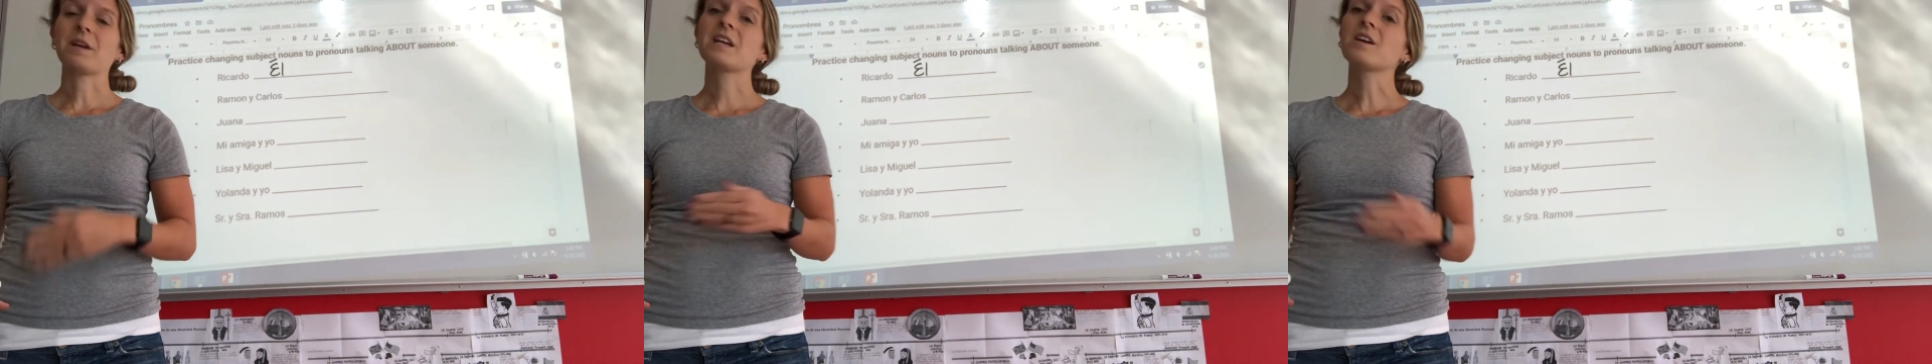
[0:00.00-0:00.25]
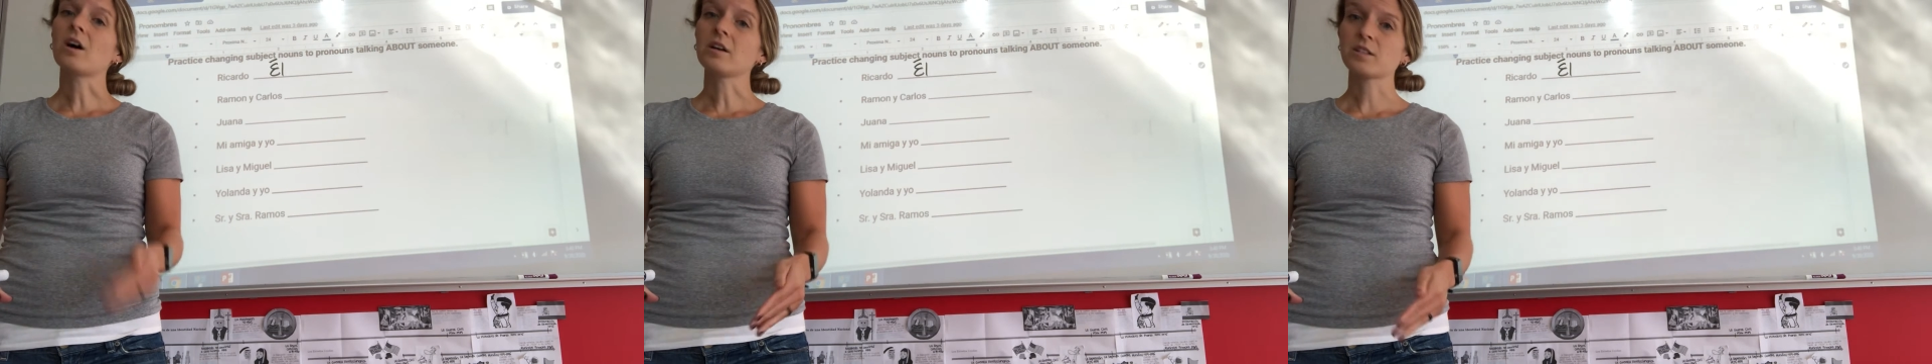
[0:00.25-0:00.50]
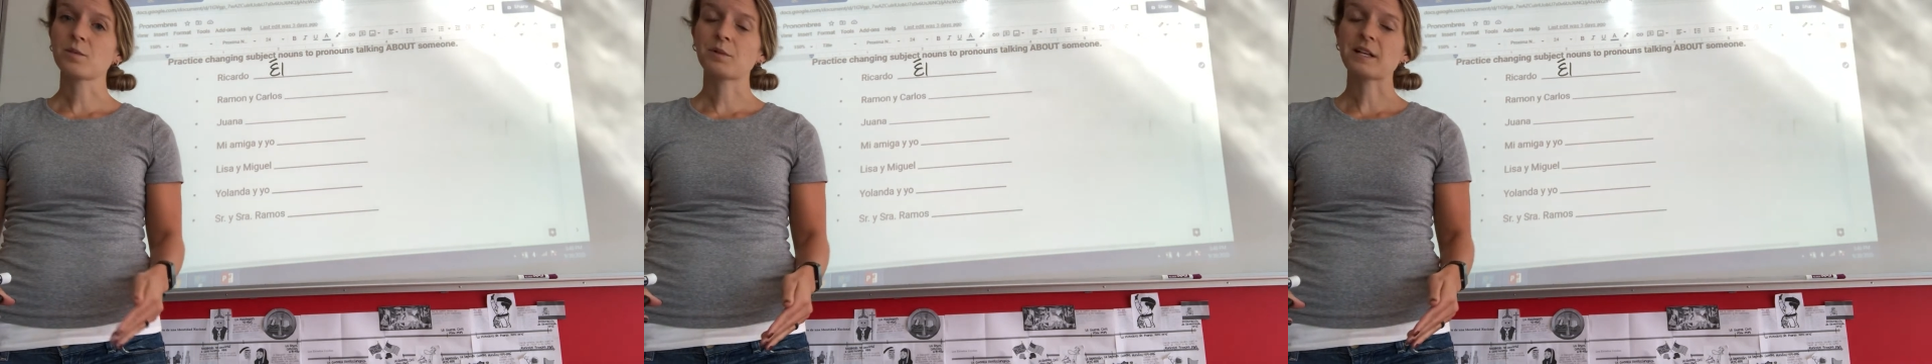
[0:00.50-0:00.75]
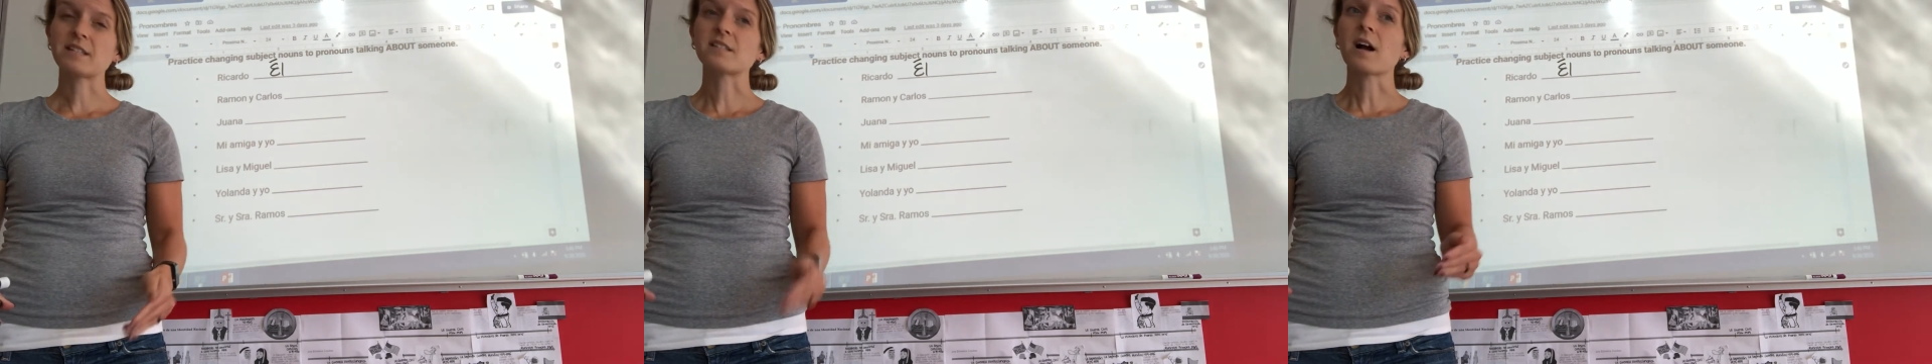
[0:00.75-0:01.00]
he also
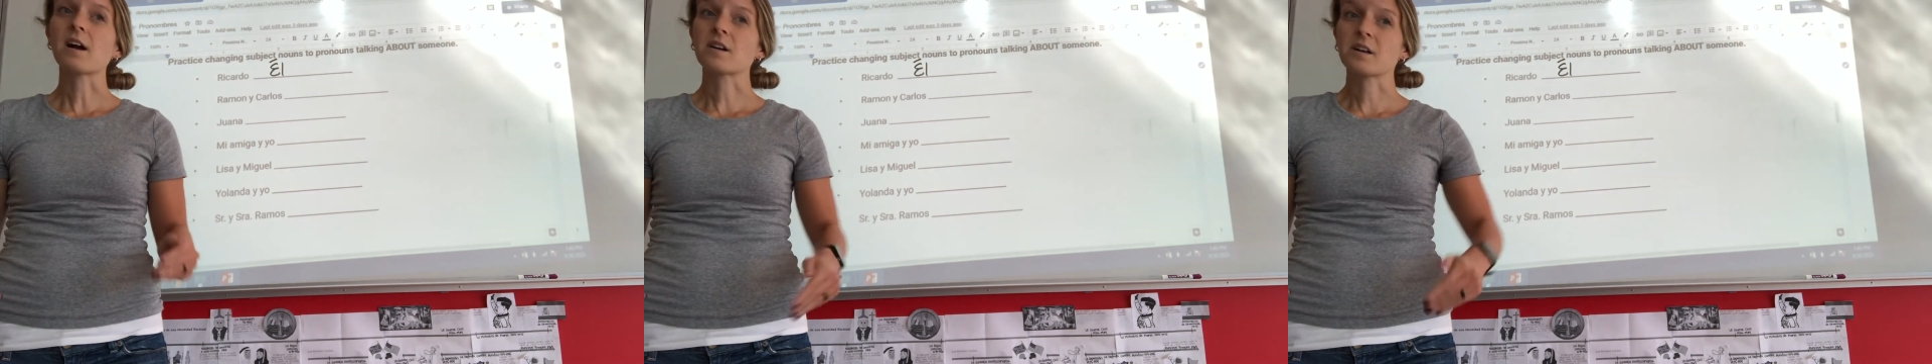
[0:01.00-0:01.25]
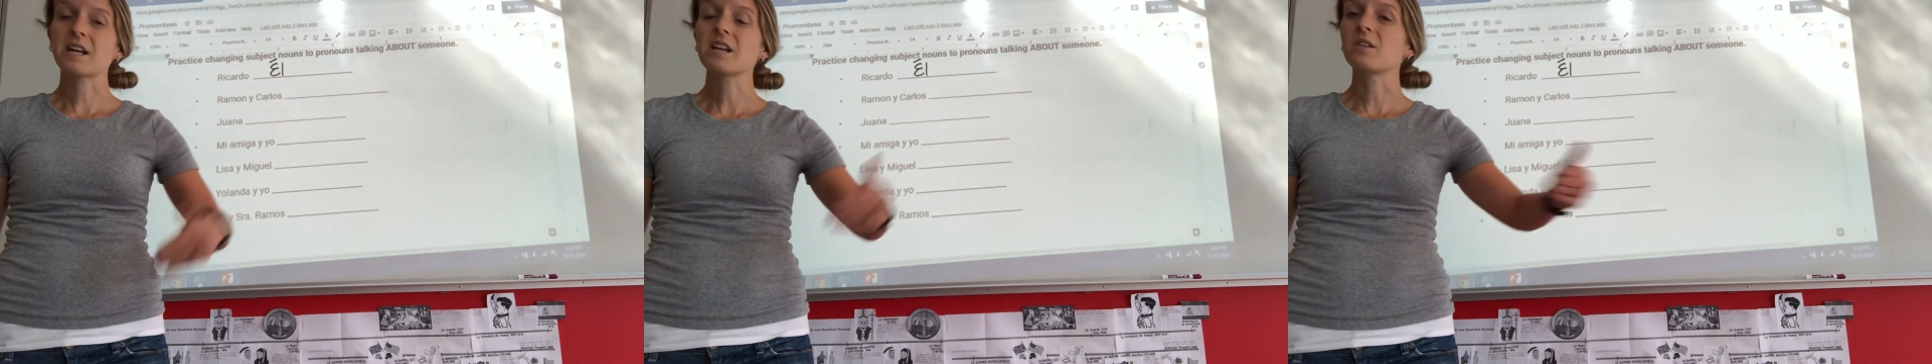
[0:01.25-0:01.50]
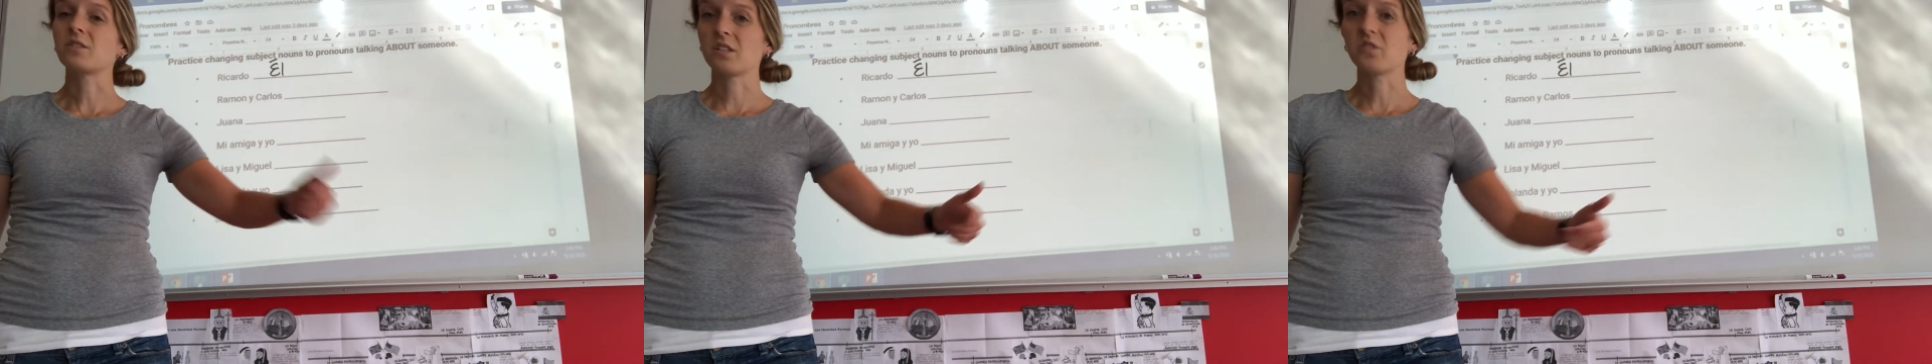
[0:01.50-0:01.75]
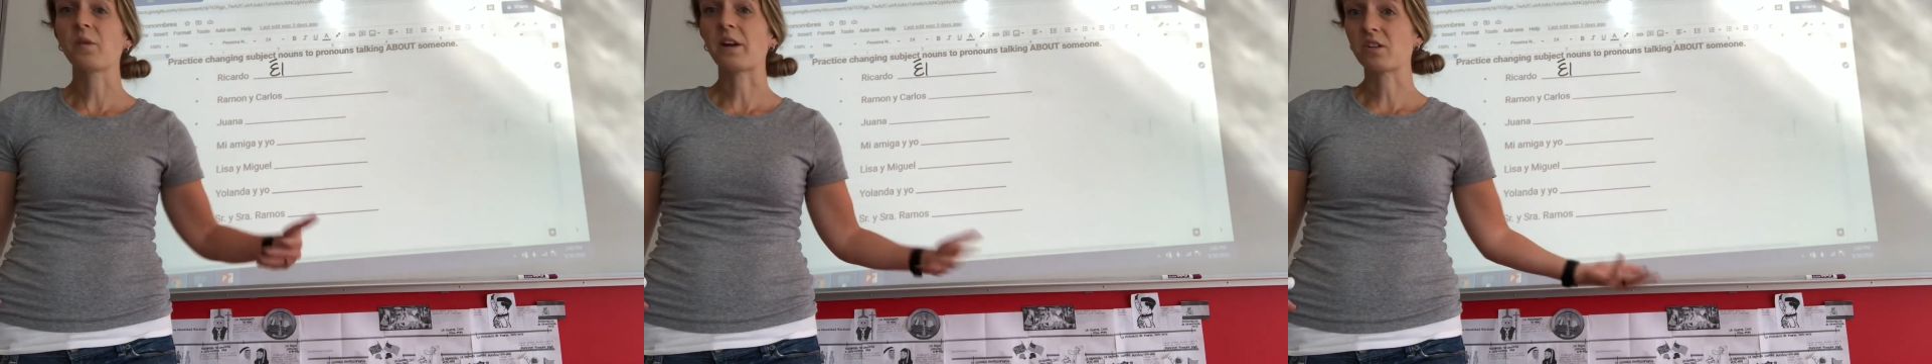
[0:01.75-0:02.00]
plays soccer, he goes to
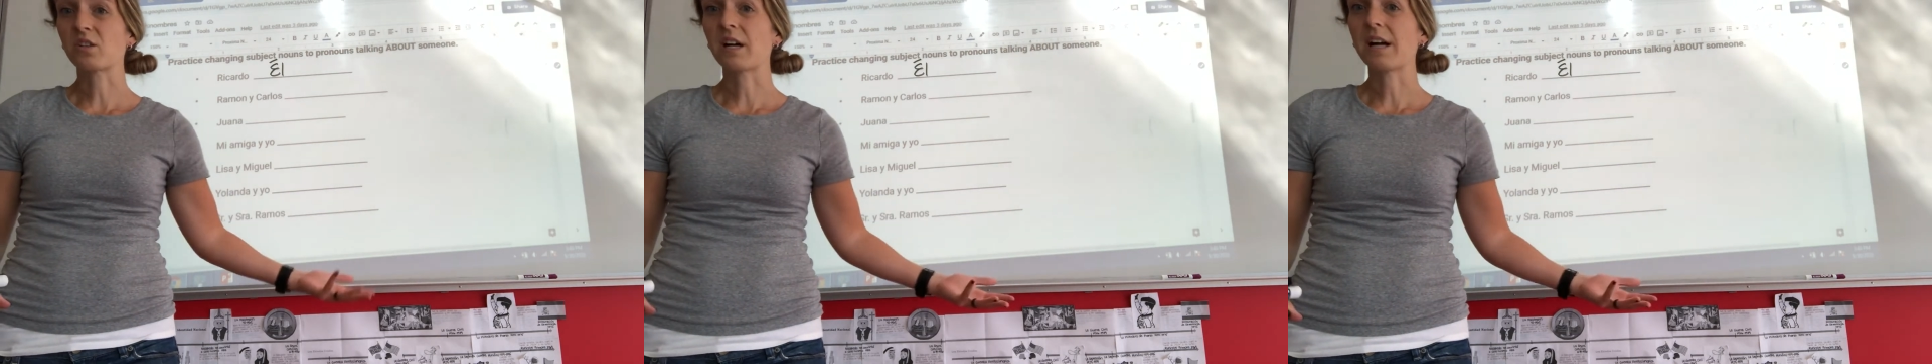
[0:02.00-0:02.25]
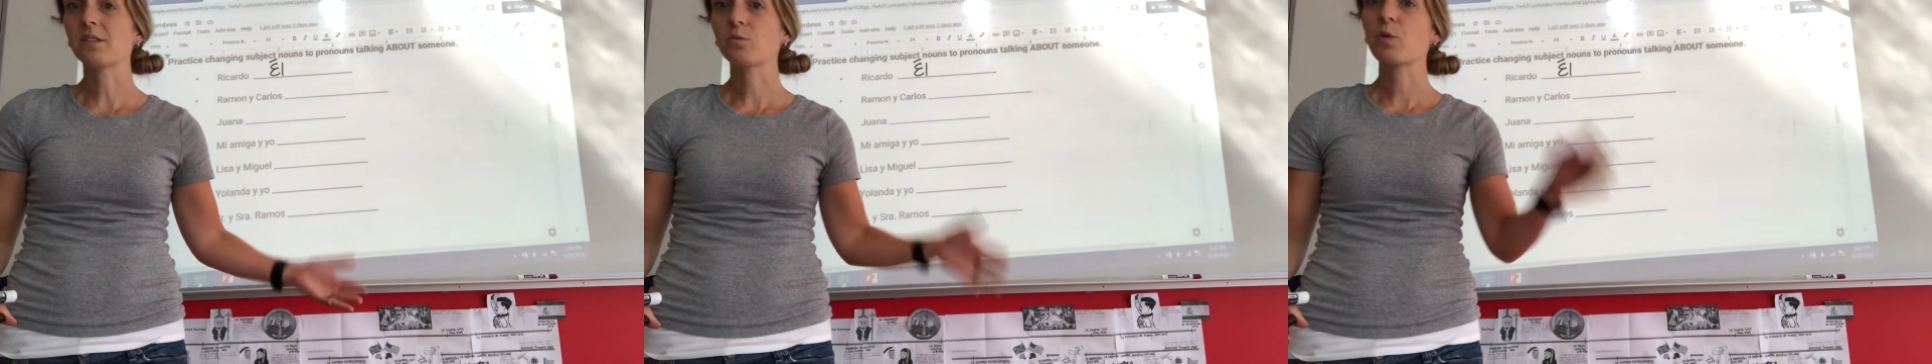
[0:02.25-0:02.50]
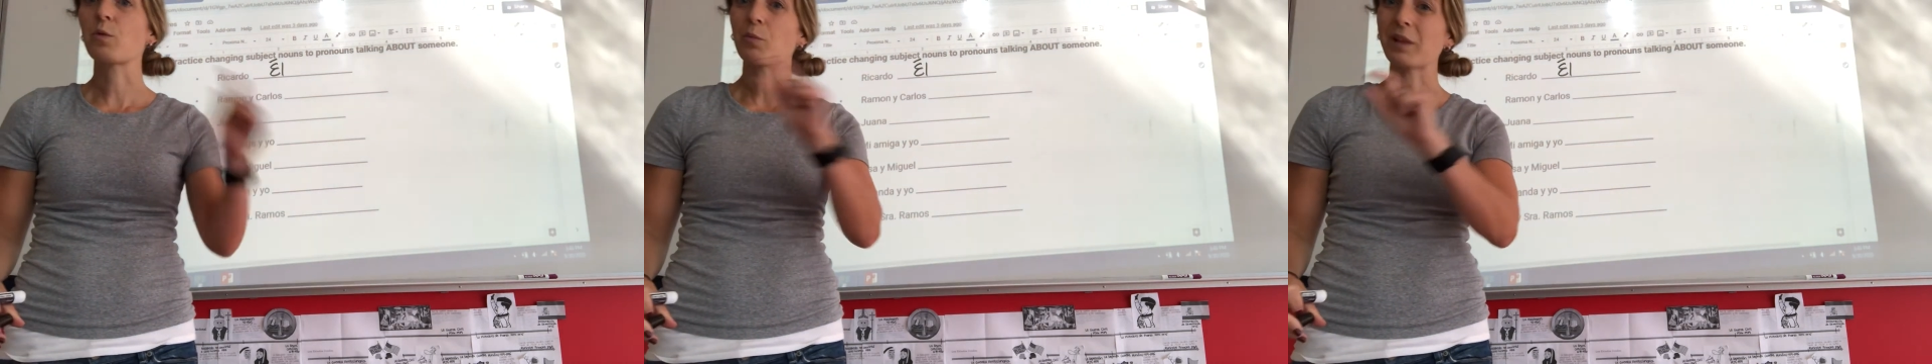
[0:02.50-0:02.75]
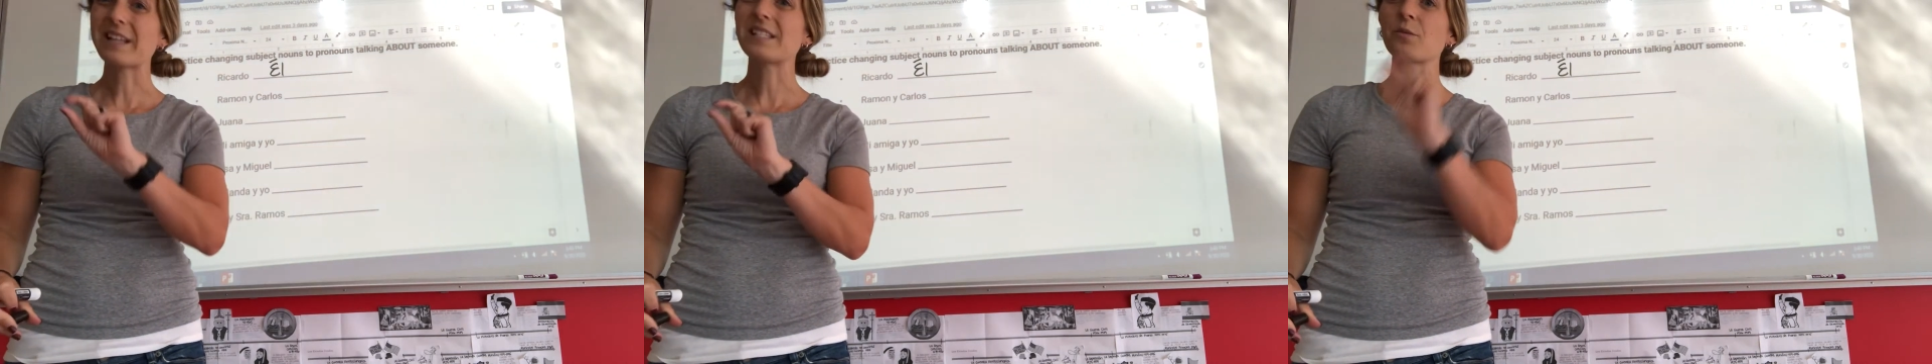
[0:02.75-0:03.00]
Spanish class. We
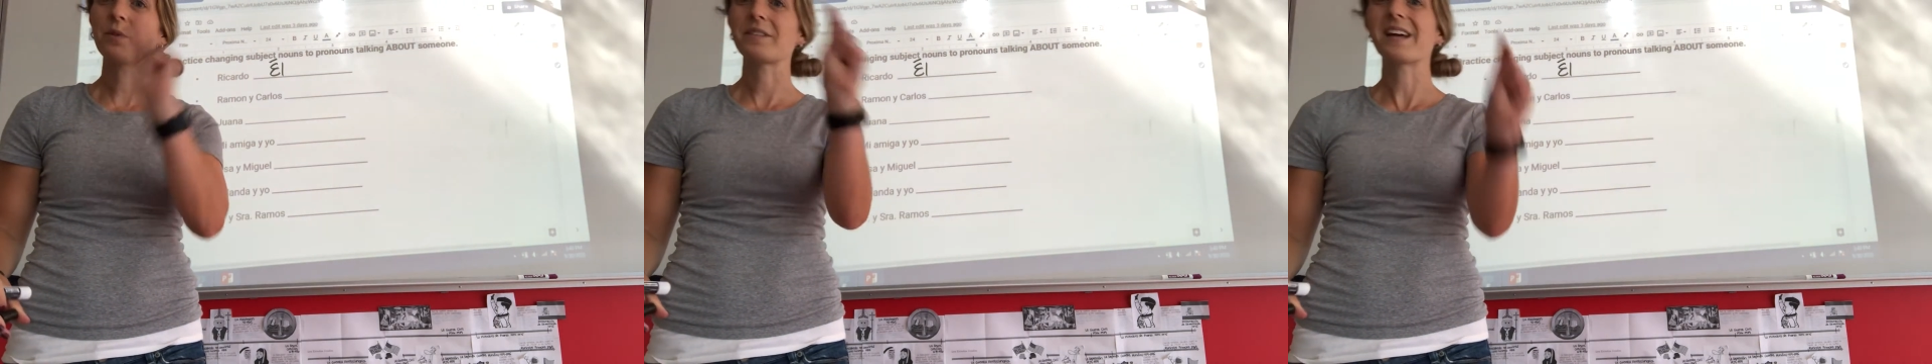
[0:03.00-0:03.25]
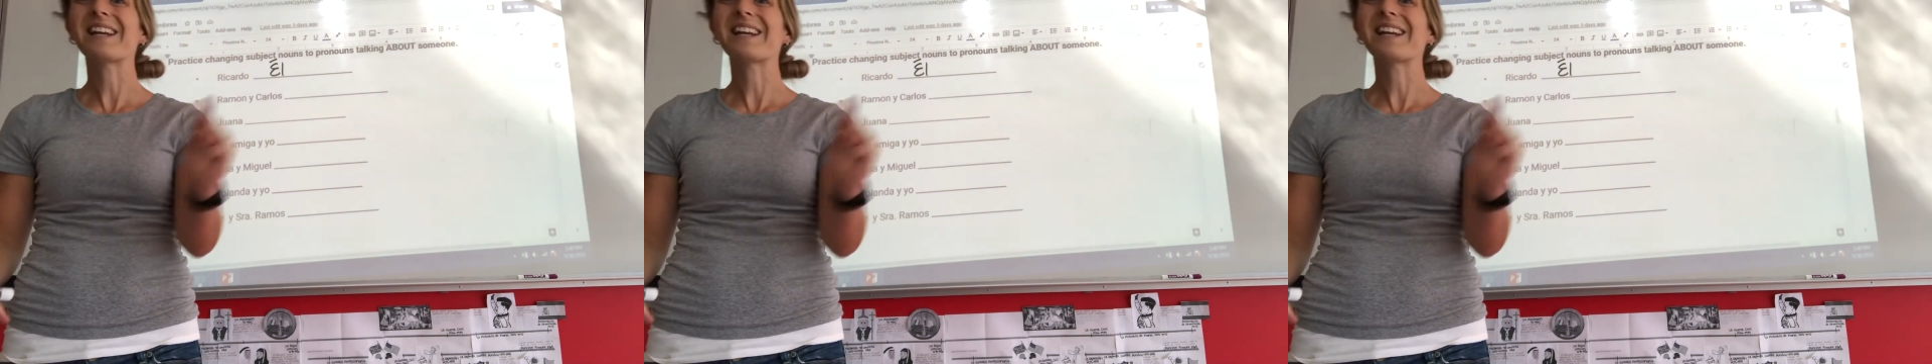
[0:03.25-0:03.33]
replace it with that